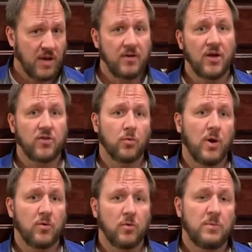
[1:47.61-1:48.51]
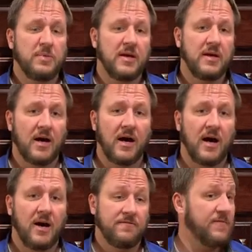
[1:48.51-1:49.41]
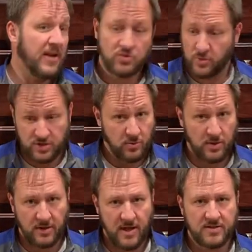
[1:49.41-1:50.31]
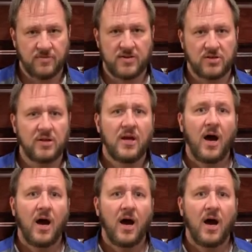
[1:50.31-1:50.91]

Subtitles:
Another one would be fetch, which he really likes fetching.